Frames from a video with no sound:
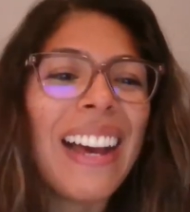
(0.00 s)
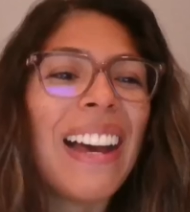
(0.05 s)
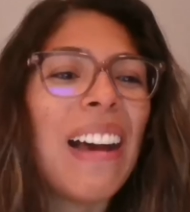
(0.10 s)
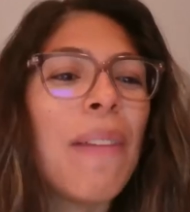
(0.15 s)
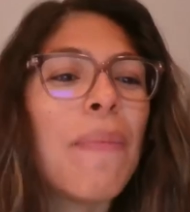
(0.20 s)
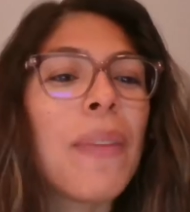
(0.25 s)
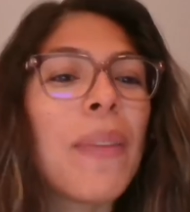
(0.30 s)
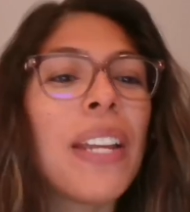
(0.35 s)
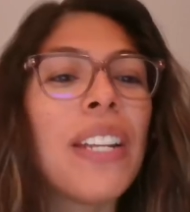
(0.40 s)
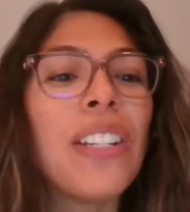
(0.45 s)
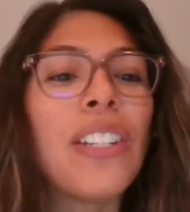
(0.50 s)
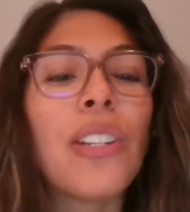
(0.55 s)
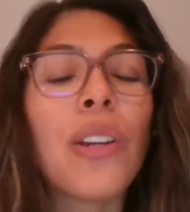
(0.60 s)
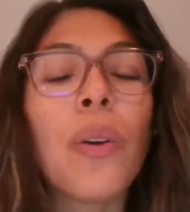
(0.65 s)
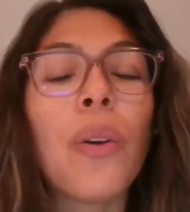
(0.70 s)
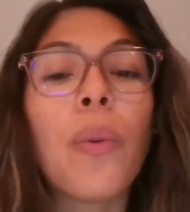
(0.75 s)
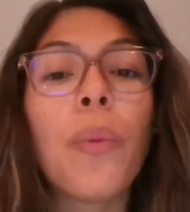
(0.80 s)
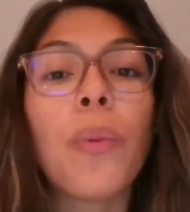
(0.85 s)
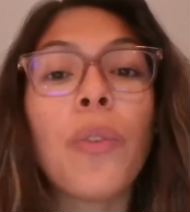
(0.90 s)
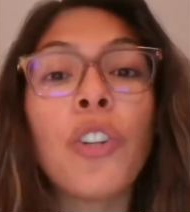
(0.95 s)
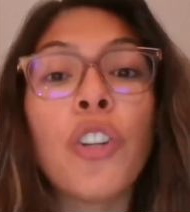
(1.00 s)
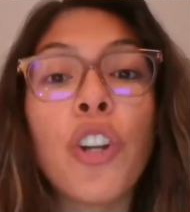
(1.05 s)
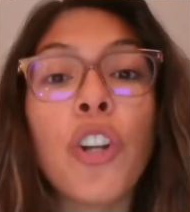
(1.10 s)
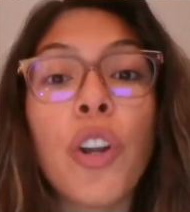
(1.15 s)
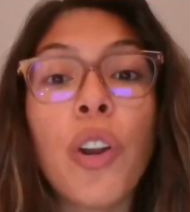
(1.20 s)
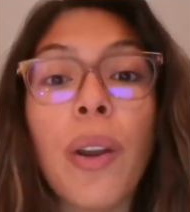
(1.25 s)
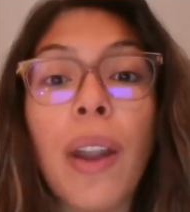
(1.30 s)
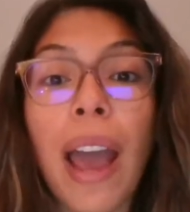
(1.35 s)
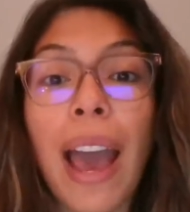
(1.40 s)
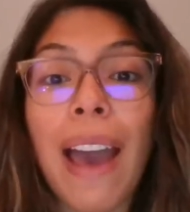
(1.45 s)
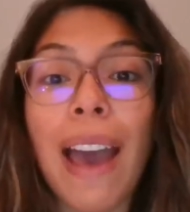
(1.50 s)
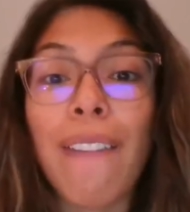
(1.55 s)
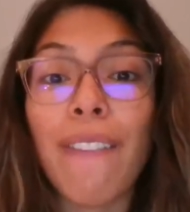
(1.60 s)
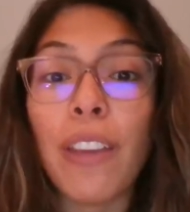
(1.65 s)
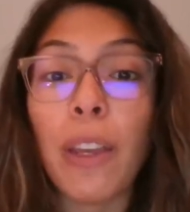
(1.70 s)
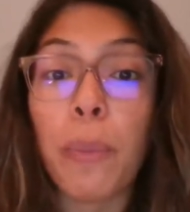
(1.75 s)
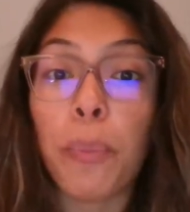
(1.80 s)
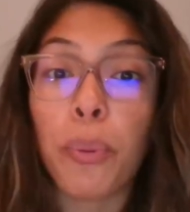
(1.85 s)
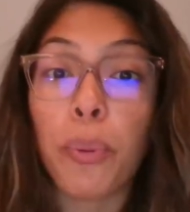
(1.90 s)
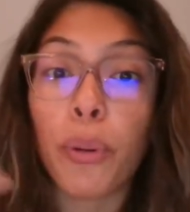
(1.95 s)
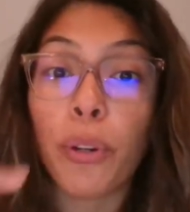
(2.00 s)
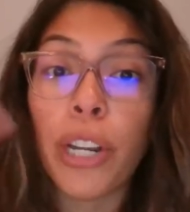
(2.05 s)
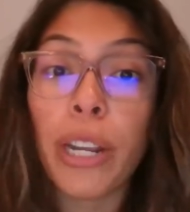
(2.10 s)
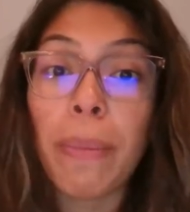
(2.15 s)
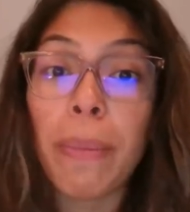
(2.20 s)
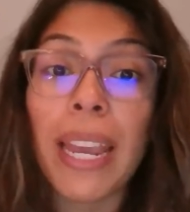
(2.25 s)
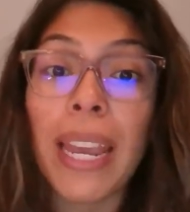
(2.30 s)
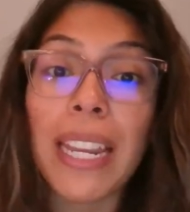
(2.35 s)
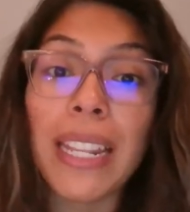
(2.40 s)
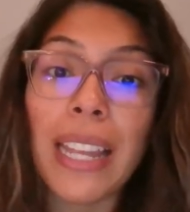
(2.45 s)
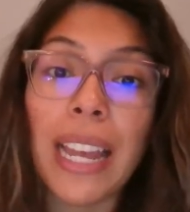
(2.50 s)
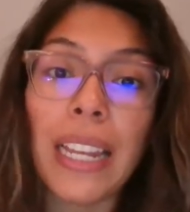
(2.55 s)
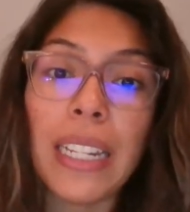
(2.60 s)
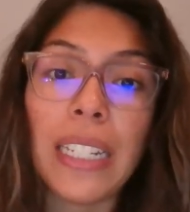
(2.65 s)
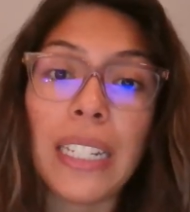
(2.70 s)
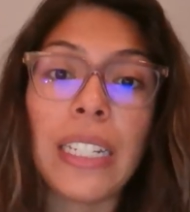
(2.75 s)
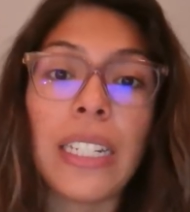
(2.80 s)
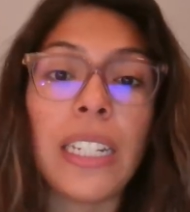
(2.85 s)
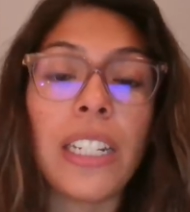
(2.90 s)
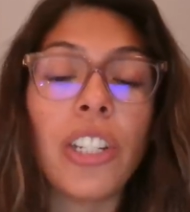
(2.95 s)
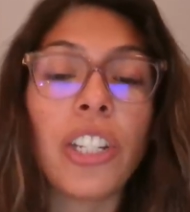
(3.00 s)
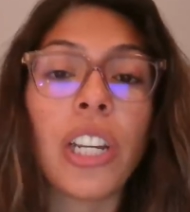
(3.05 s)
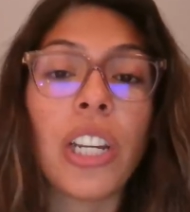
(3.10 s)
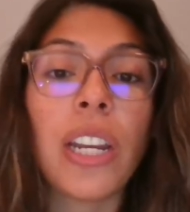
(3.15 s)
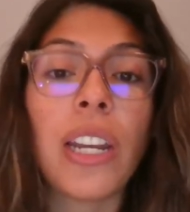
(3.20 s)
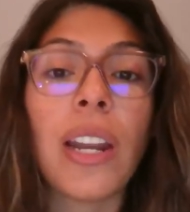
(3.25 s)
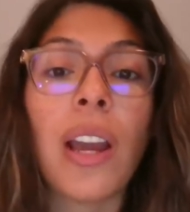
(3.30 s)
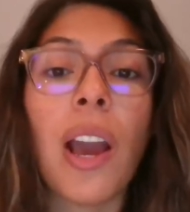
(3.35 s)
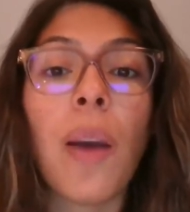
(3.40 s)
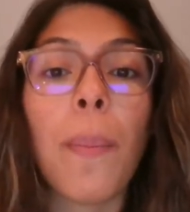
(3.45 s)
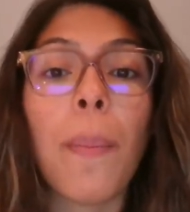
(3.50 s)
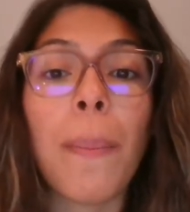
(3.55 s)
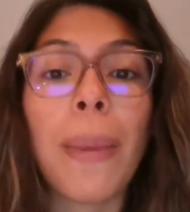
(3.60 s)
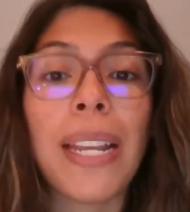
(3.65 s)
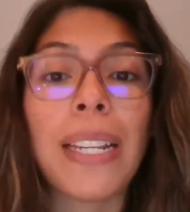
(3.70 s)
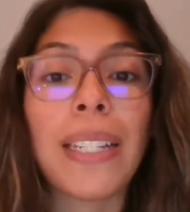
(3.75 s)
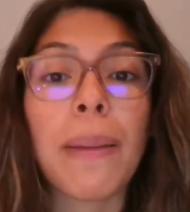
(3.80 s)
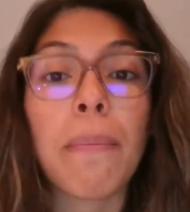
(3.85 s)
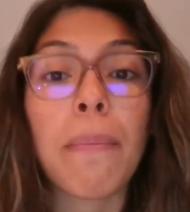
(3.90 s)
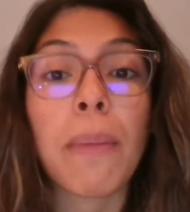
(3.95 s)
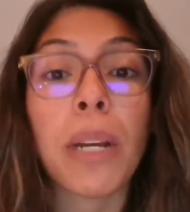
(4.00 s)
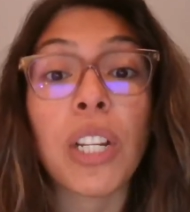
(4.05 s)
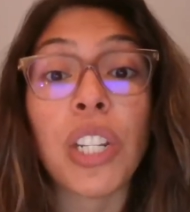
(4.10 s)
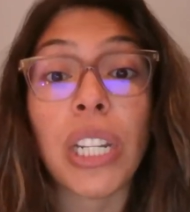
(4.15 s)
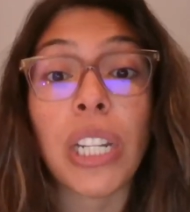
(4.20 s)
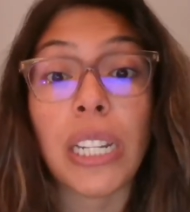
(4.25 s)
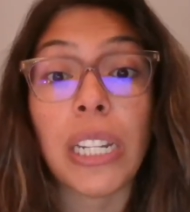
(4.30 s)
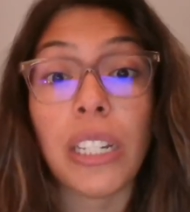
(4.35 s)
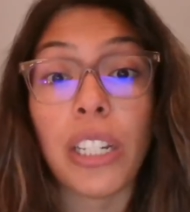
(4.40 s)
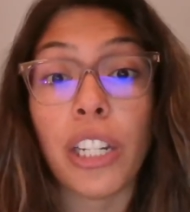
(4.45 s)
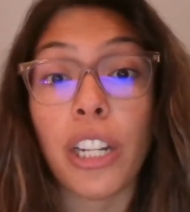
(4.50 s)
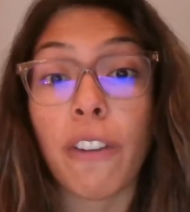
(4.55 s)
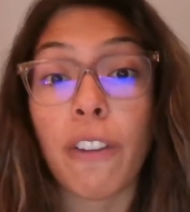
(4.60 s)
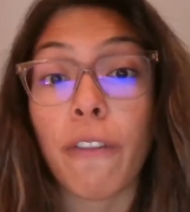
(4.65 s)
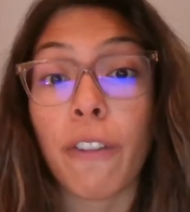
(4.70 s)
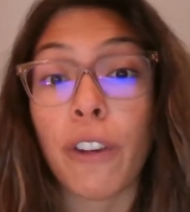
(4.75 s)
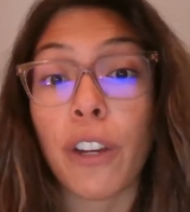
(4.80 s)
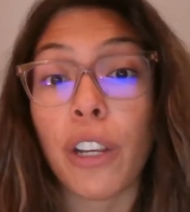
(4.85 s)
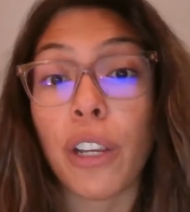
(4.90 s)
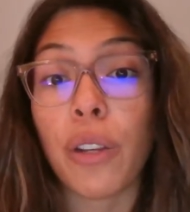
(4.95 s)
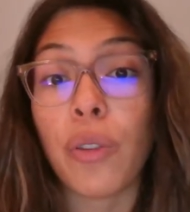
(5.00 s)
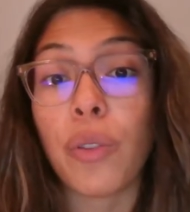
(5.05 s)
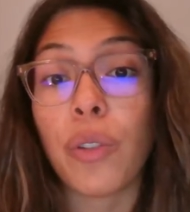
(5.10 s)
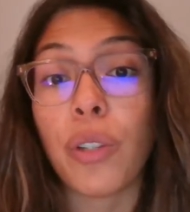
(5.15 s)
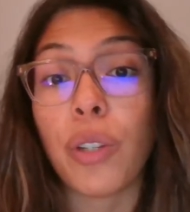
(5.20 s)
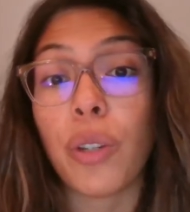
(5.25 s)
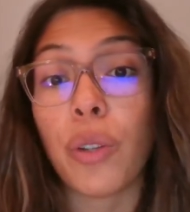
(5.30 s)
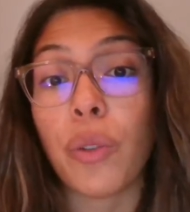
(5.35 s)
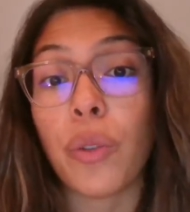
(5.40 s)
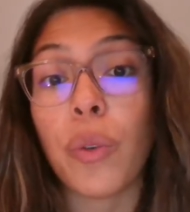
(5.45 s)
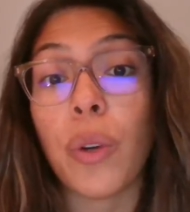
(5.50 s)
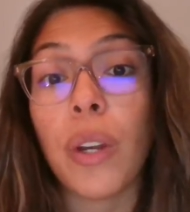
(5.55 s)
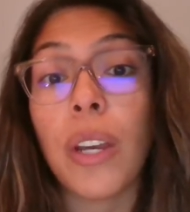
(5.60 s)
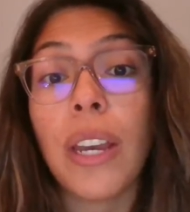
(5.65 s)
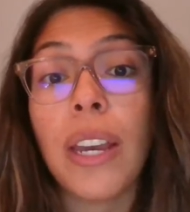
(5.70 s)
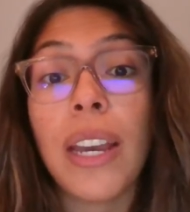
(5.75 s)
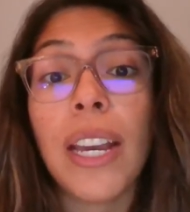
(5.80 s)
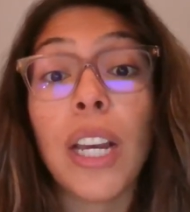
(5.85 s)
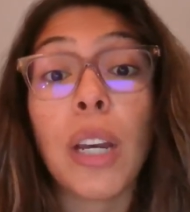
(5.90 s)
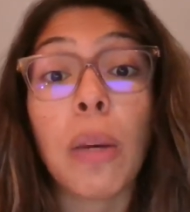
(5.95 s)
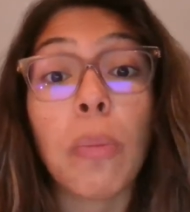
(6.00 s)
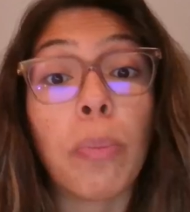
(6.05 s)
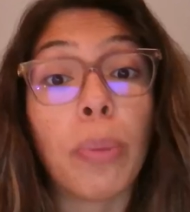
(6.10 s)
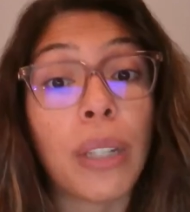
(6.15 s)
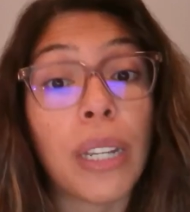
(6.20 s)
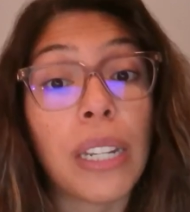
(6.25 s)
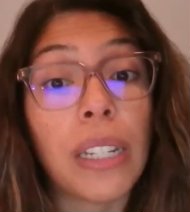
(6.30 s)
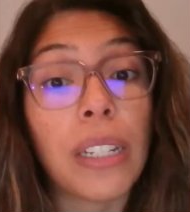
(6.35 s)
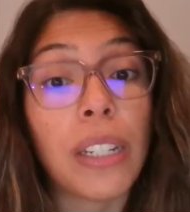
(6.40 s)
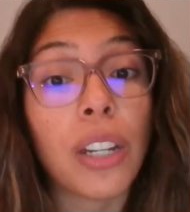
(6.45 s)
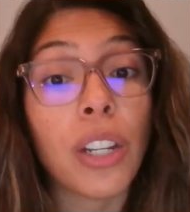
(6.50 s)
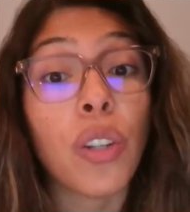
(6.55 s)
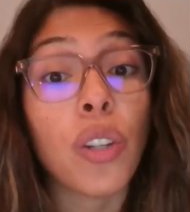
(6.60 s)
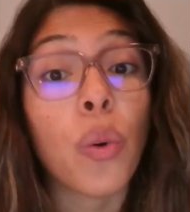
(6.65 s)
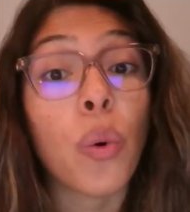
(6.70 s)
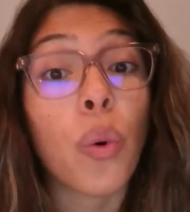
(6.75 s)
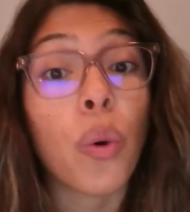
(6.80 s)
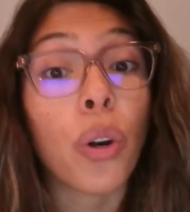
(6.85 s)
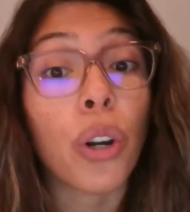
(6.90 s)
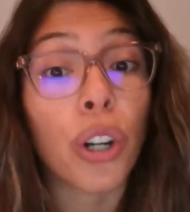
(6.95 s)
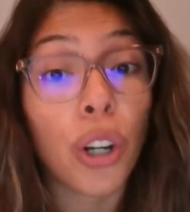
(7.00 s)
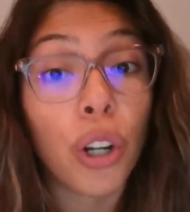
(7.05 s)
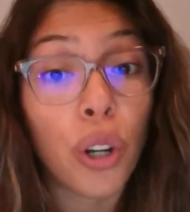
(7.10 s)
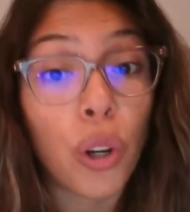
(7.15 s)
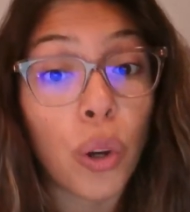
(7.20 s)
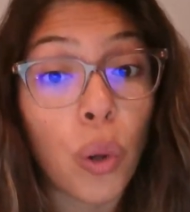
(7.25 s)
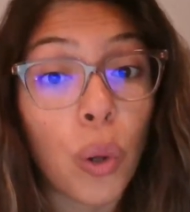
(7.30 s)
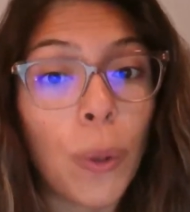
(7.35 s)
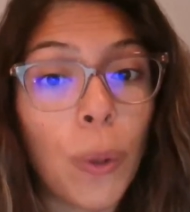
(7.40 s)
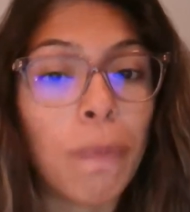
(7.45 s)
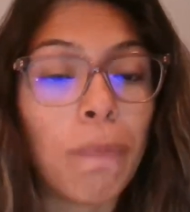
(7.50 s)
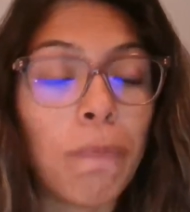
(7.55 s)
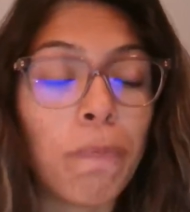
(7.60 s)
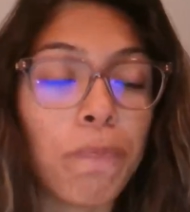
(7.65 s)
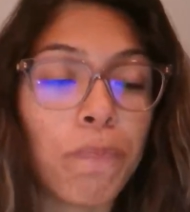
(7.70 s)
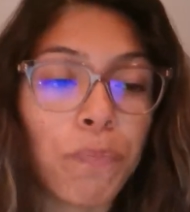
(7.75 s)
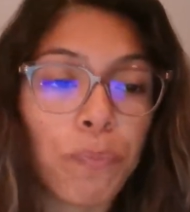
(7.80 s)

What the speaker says: And so having pre-made that decision makes it much easier for you to complete your goal.